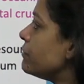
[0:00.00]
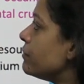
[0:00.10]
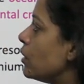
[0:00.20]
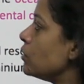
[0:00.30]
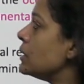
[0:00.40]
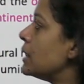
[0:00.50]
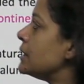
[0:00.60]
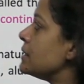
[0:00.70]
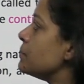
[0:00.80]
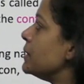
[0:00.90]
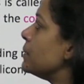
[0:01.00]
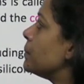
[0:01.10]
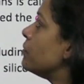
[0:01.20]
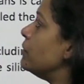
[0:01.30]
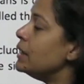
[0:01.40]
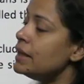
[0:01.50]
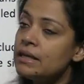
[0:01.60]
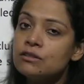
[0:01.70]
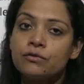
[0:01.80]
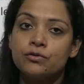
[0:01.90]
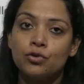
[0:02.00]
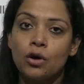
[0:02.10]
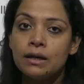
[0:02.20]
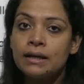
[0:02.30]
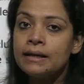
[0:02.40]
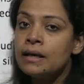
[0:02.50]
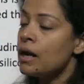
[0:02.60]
have found that it is made up of layers of solid